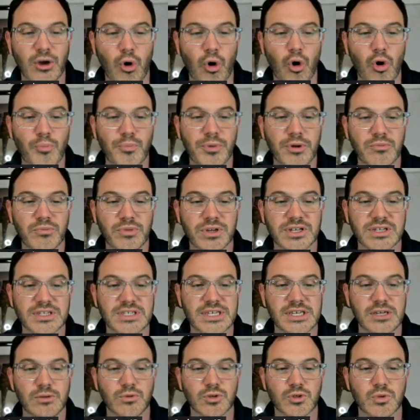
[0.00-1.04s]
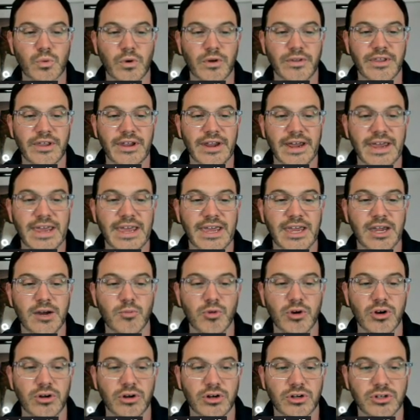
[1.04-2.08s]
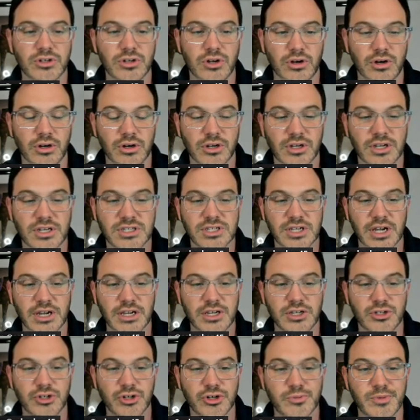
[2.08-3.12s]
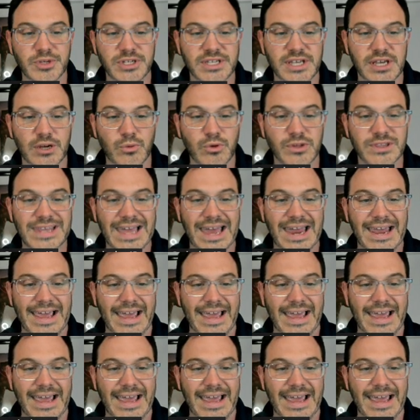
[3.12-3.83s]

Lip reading: open because he was one that I hammered on Kentucky Derby Day with that